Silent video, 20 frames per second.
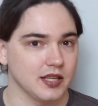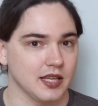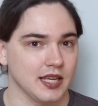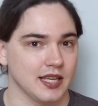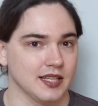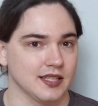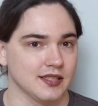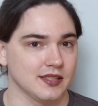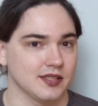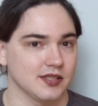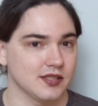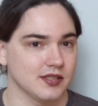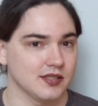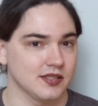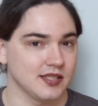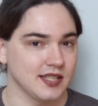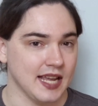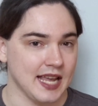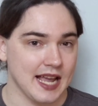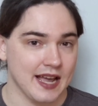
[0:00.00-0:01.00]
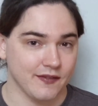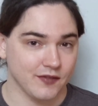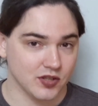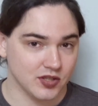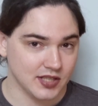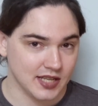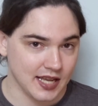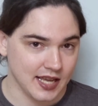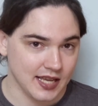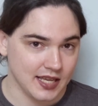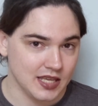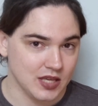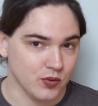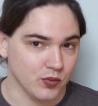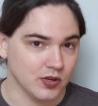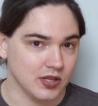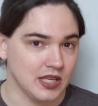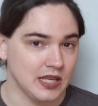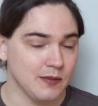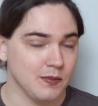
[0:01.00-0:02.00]
And day after day, he
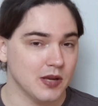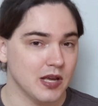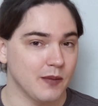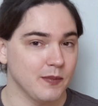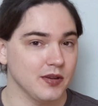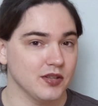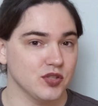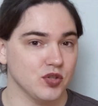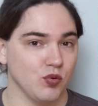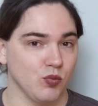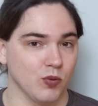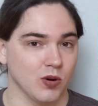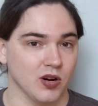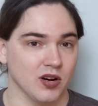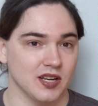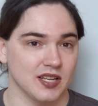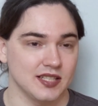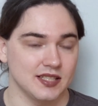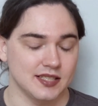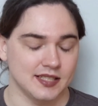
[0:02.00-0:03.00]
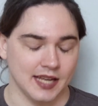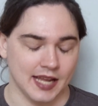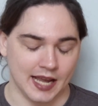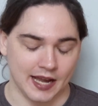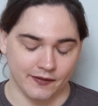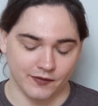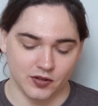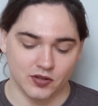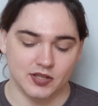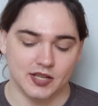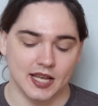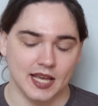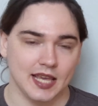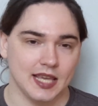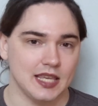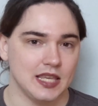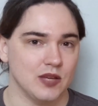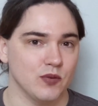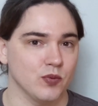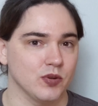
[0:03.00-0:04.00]
would keep coming to work, and day after
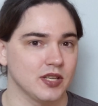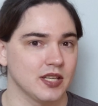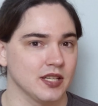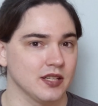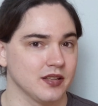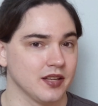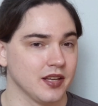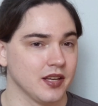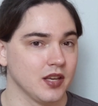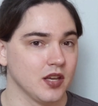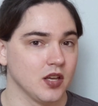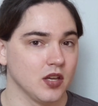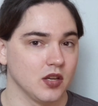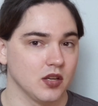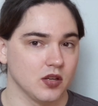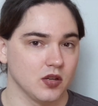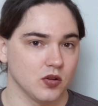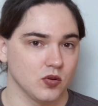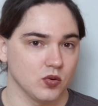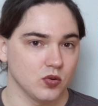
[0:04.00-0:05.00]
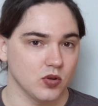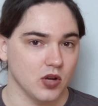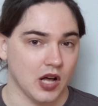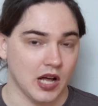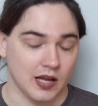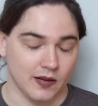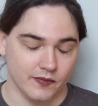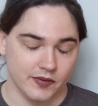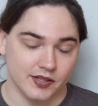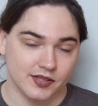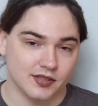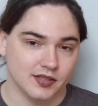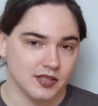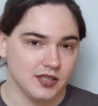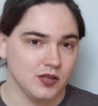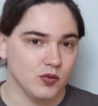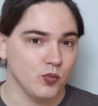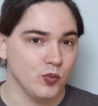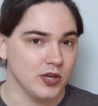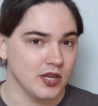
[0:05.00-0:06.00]
day, he would get
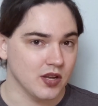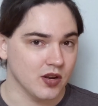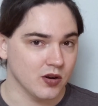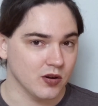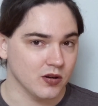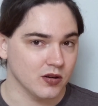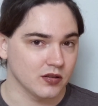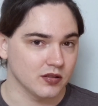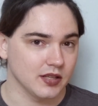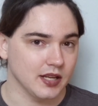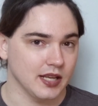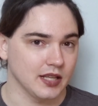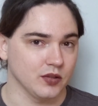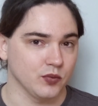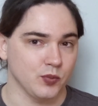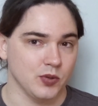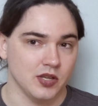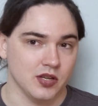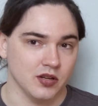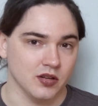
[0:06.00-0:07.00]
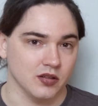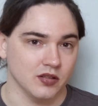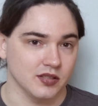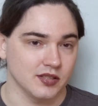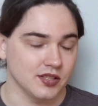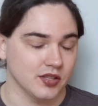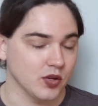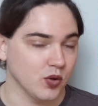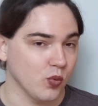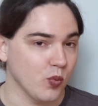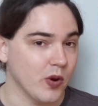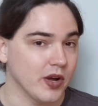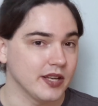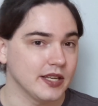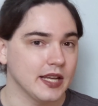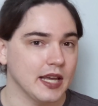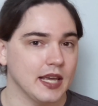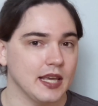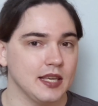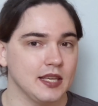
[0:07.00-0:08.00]
obviously weaker and weaker until
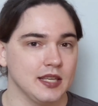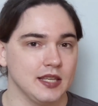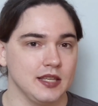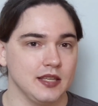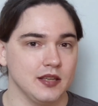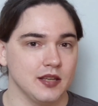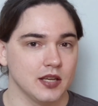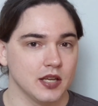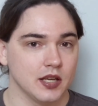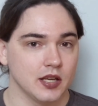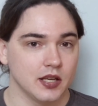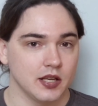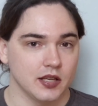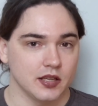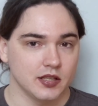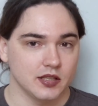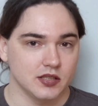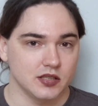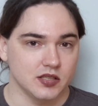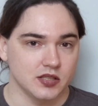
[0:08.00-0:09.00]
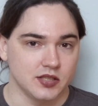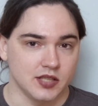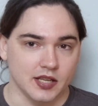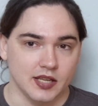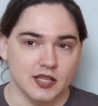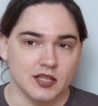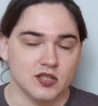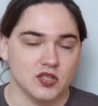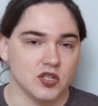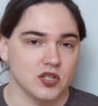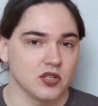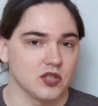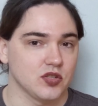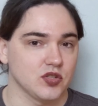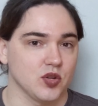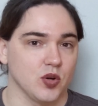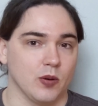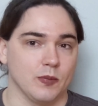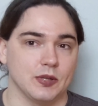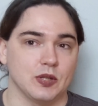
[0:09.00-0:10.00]
one day he didn't
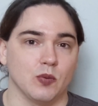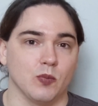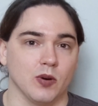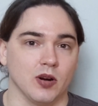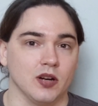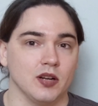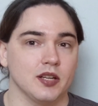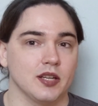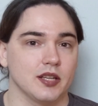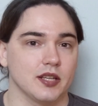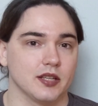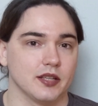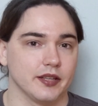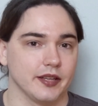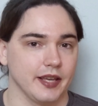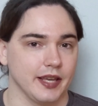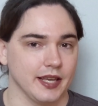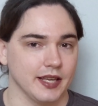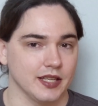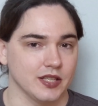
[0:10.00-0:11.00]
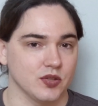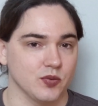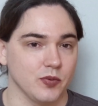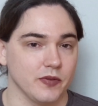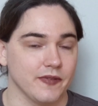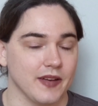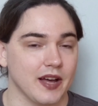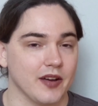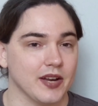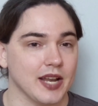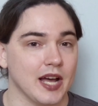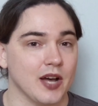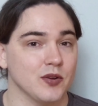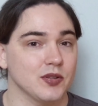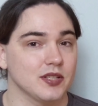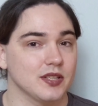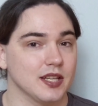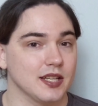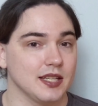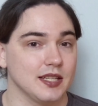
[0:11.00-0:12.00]
show up to work, and we found
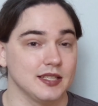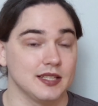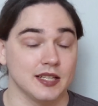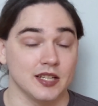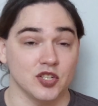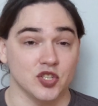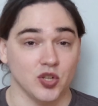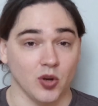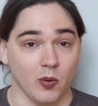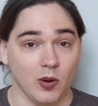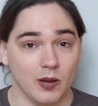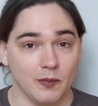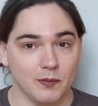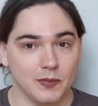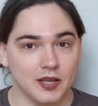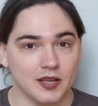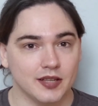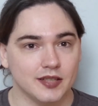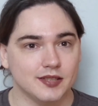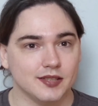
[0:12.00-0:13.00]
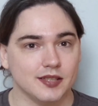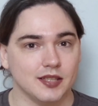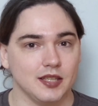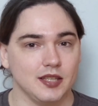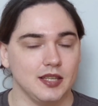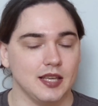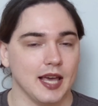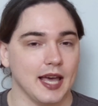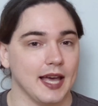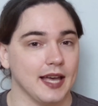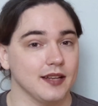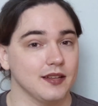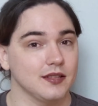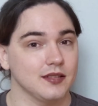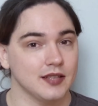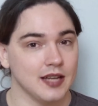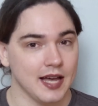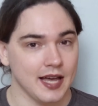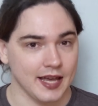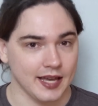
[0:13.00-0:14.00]
out that he didn't show up because he had
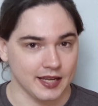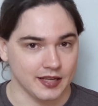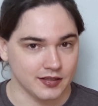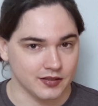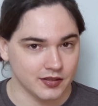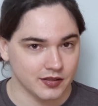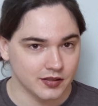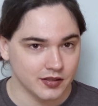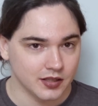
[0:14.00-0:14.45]
died.